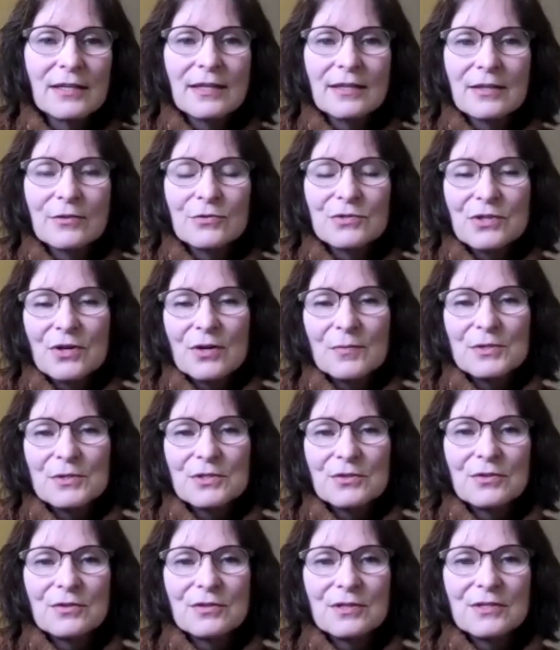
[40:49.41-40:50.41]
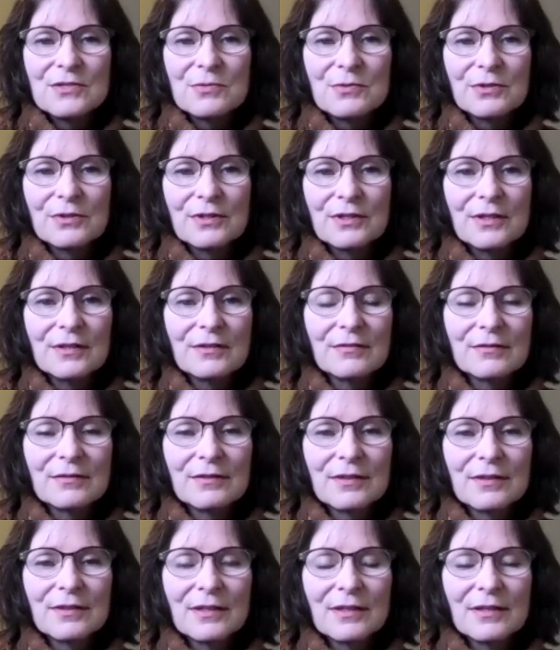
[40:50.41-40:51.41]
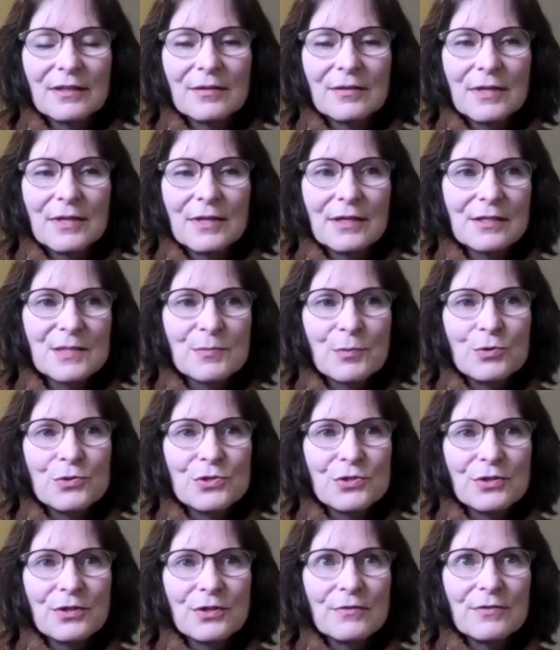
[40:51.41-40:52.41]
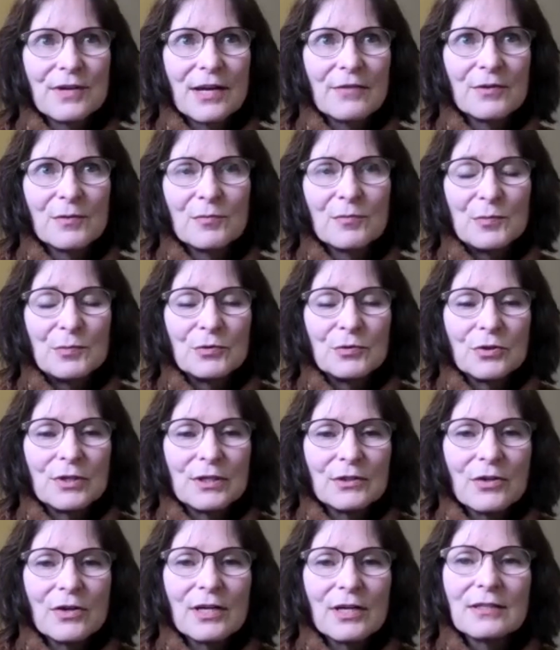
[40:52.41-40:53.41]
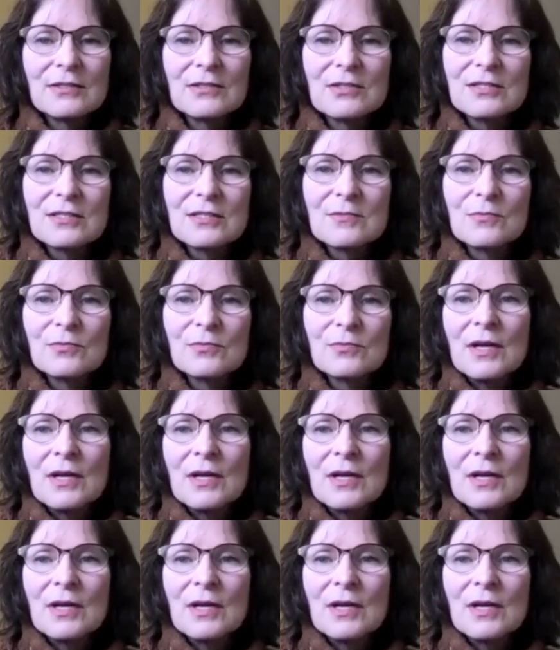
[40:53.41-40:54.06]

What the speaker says: Those opportunities really, that exposure of having people online just